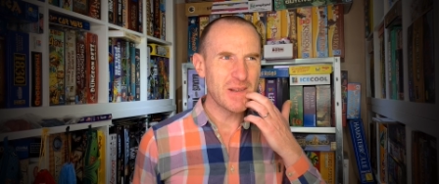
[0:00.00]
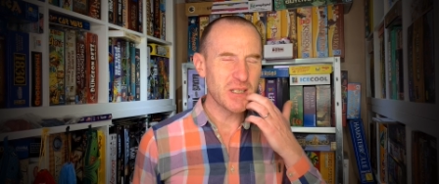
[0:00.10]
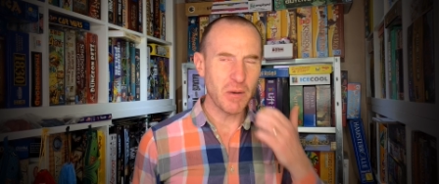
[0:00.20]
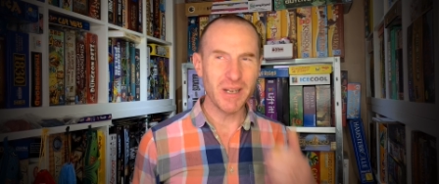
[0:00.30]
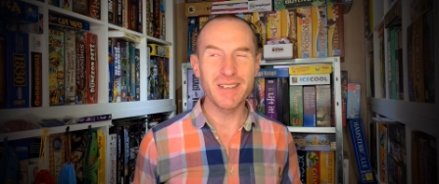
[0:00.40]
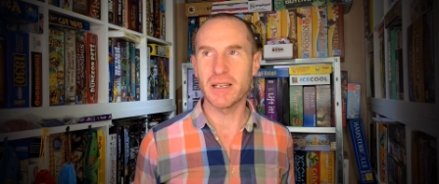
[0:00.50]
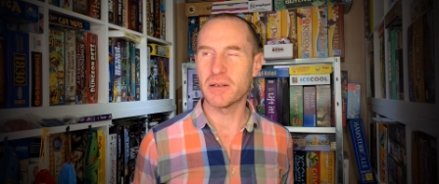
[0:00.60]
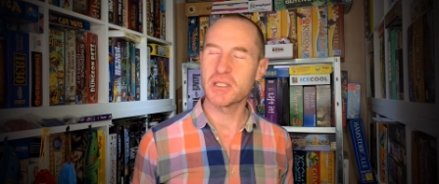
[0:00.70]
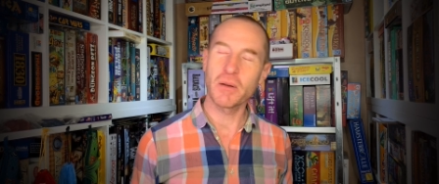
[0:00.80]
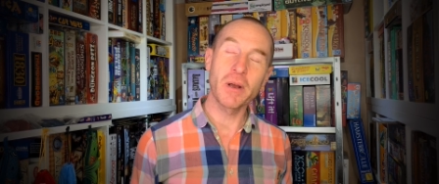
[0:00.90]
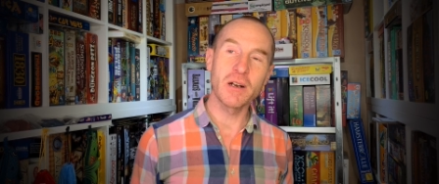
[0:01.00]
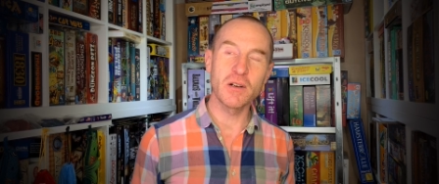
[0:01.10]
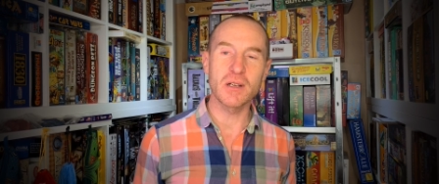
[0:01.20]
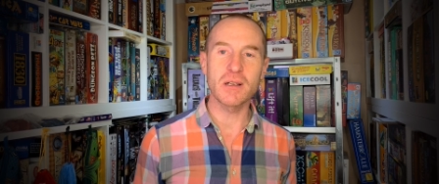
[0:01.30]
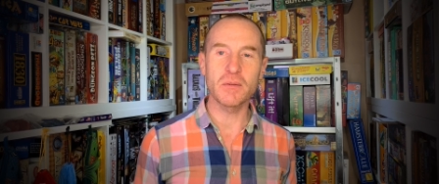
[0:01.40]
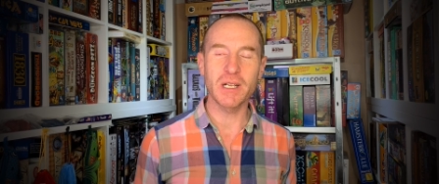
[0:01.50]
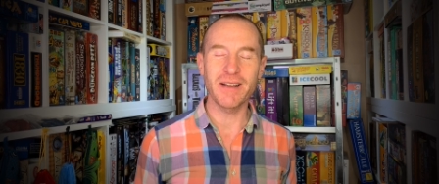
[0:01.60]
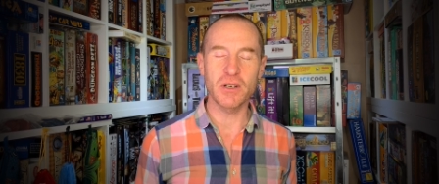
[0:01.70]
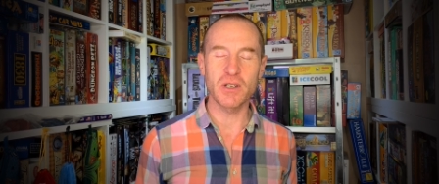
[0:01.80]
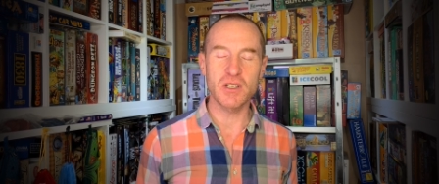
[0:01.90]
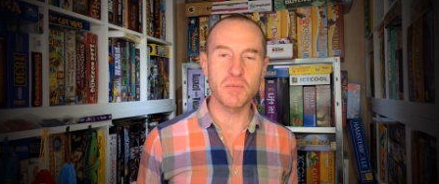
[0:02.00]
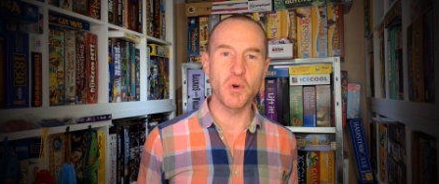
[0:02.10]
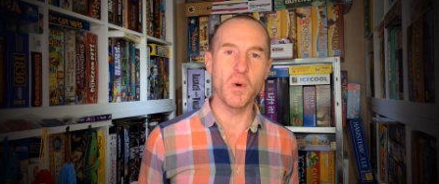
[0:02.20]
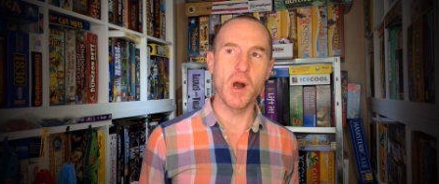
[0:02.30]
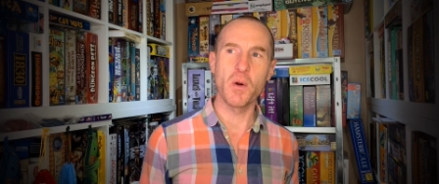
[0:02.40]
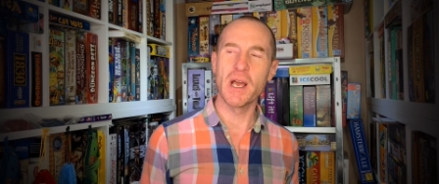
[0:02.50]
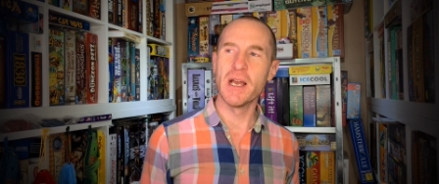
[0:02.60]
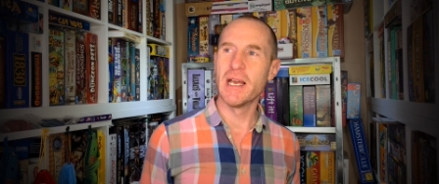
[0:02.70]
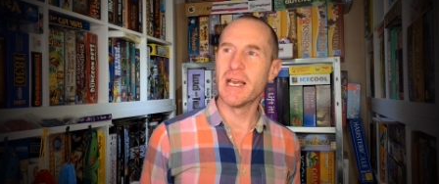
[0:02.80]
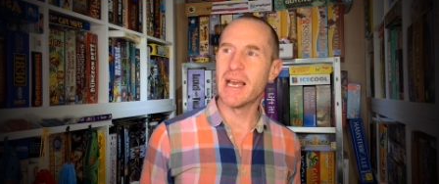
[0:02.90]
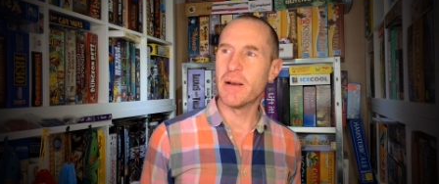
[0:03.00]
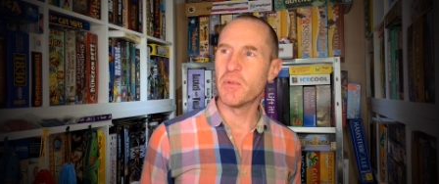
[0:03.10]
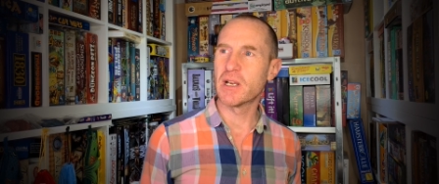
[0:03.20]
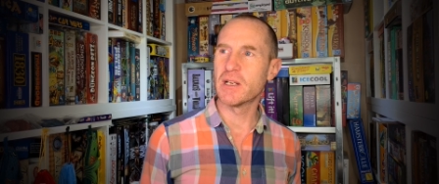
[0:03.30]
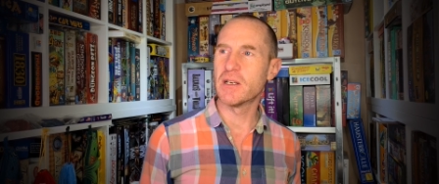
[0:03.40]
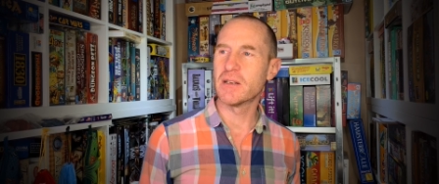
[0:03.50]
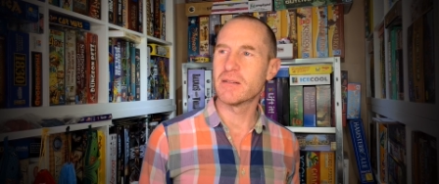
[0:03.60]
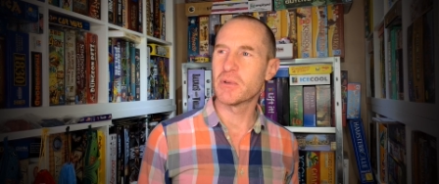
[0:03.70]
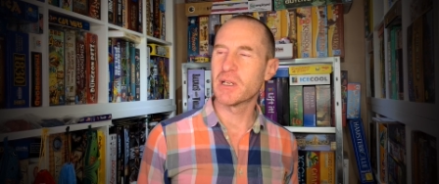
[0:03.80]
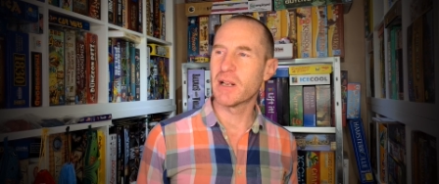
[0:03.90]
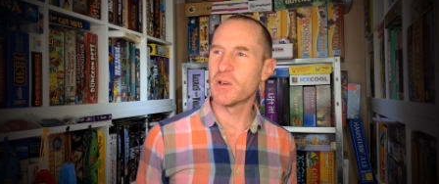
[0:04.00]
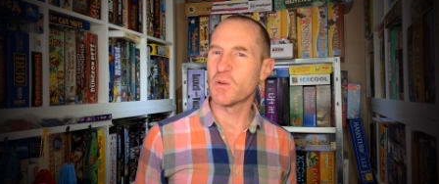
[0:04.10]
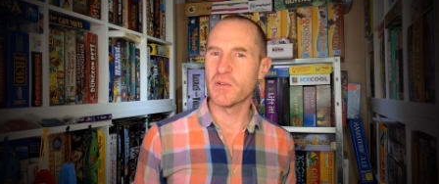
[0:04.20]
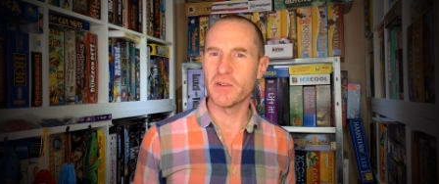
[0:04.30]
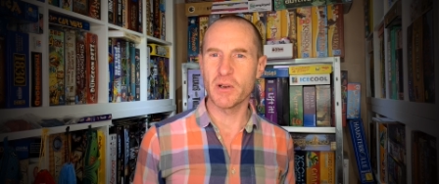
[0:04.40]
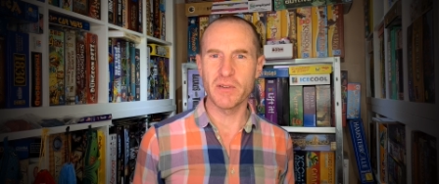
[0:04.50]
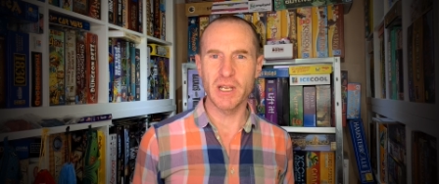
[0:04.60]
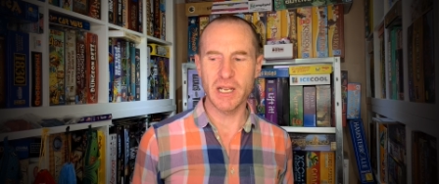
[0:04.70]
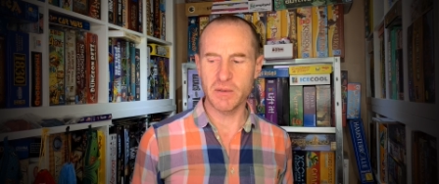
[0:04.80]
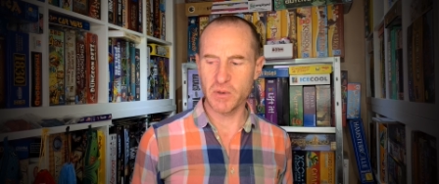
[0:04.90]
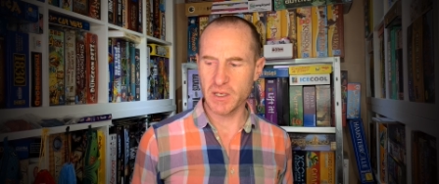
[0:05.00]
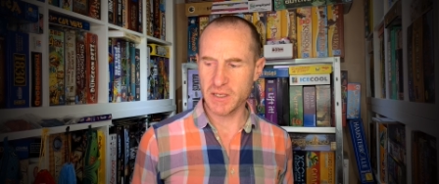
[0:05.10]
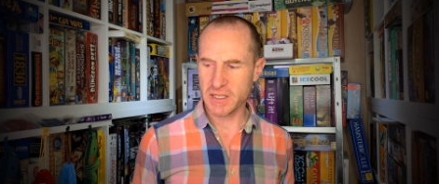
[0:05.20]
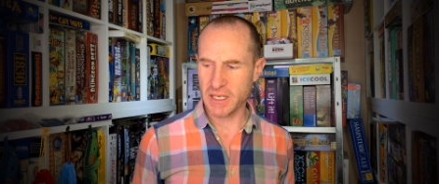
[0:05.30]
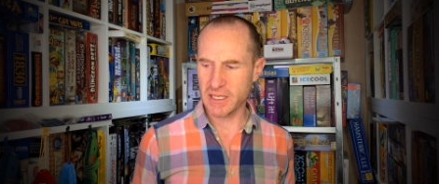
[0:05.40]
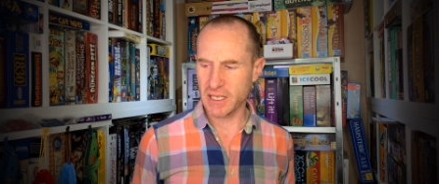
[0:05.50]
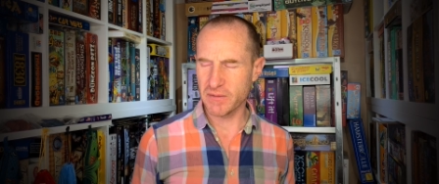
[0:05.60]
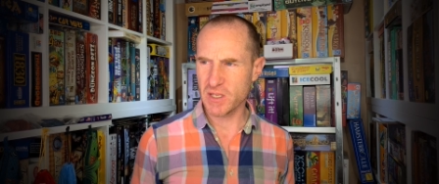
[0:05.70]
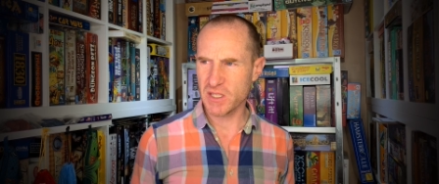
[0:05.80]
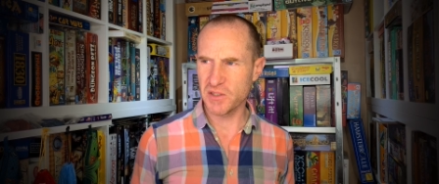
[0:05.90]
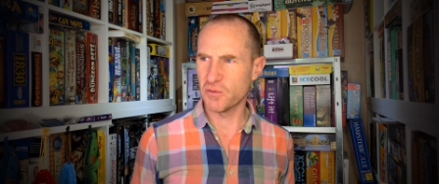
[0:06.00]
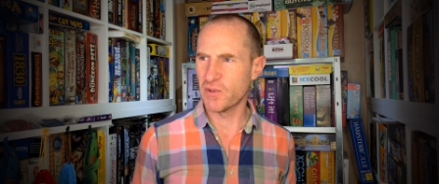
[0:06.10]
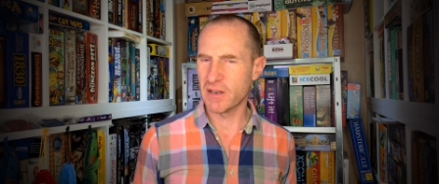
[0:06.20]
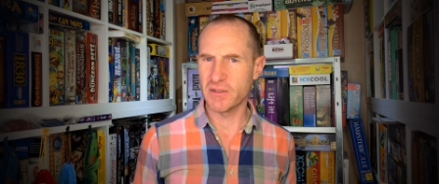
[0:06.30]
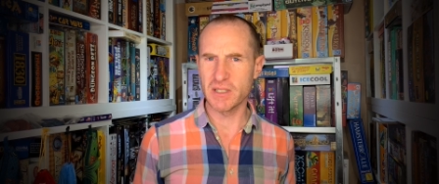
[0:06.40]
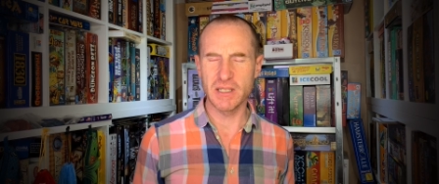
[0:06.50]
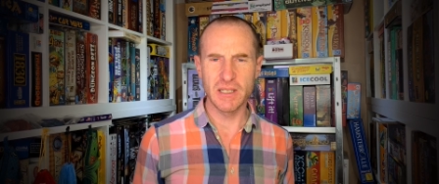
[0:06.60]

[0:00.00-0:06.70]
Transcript: So we're going to have a look at Small World, and we're going to have a little review of it, and we're going to see if it's still relevant